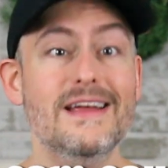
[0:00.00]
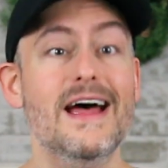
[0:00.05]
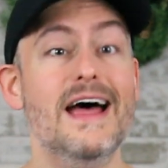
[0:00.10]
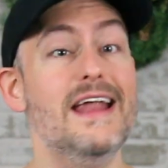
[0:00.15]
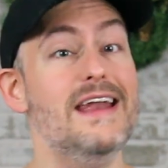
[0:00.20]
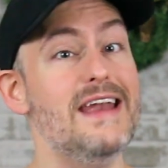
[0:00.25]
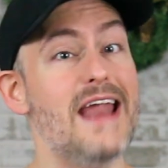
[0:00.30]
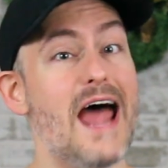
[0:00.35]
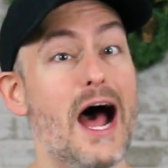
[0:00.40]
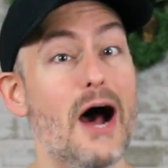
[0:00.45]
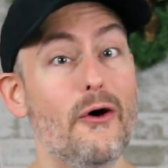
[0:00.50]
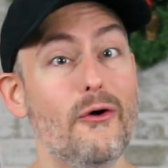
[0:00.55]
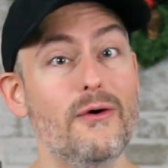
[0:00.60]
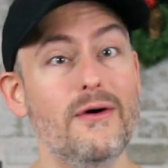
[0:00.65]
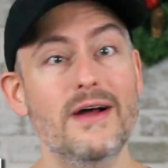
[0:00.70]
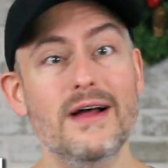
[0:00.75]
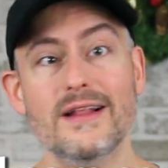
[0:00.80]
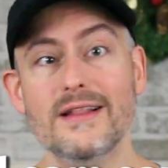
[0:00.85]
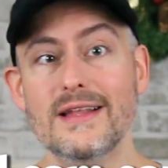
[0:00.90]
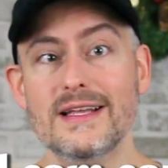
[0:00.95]
And now,
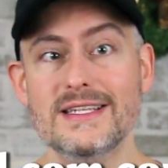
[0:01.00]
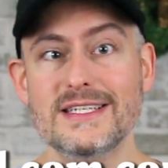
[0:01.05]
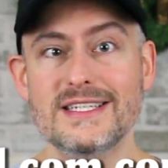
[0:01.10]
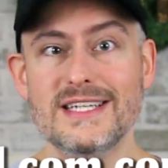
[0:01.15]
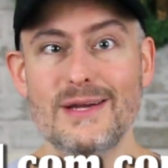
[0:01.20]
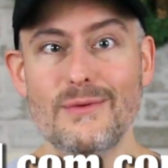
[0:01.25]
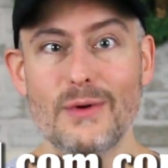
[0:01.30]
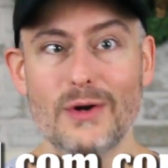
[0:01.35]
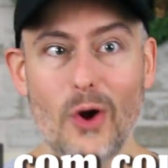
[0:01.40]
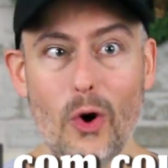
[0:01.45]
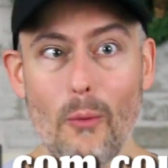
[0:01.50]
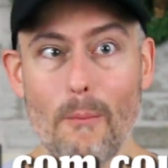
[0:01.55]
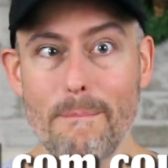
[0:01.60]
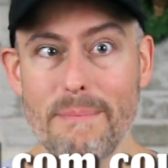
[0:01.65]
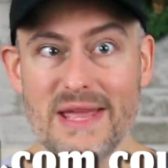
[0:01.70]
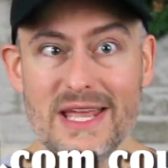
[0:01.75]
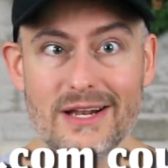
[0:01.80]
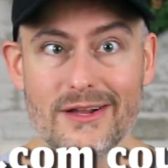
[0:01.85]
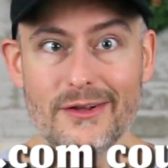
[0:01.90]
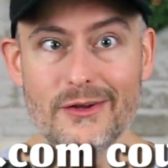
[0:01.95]
let's see what old
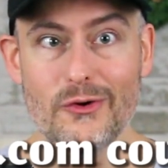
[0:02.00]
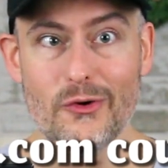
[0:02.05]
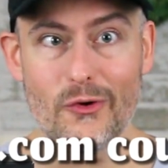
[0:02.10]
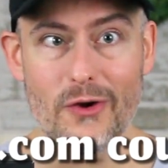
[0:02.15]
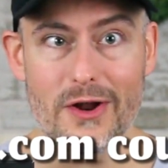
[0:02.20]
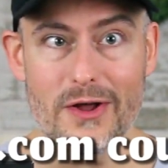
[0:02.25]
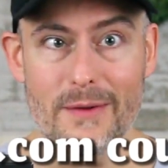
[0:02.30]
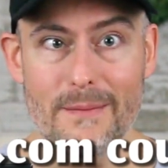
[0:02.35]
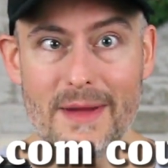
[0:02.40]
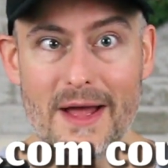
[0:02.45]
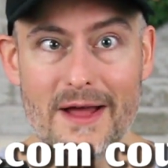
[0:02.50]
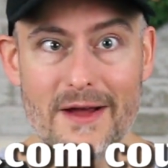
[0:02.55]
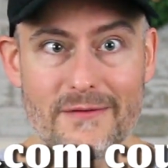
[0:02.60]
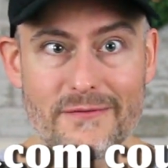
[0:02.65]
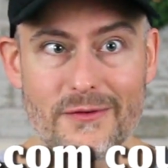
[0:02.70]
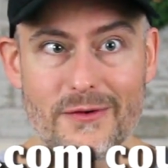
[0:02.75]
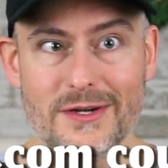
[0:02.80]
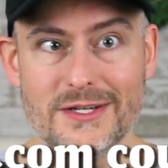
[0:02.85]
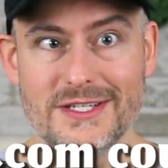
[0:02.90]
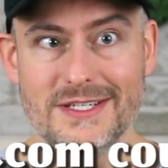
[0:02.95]
Beadle Grimm have
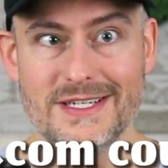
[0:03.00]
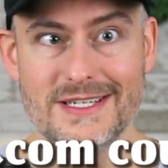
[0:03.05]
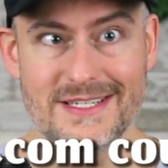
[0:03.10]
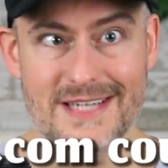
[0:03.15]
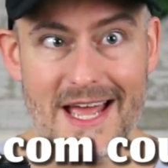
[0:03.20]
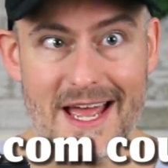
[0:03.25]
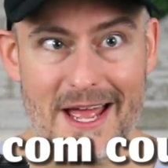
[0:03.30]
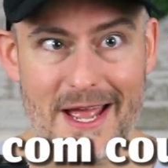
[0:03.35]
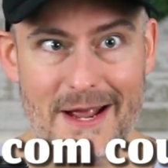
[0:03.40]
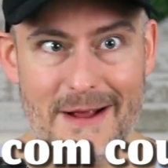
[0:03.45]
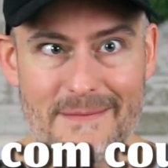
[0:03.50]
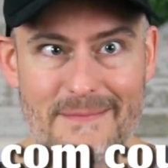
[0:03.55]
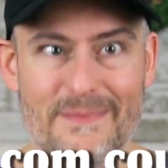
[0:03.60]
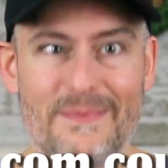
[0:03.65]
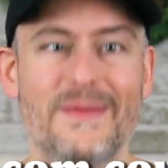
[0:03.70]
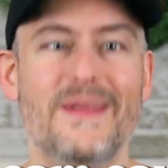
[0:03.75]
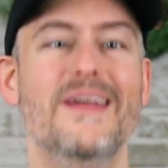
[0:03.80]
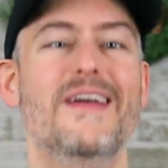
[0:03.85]
for us today.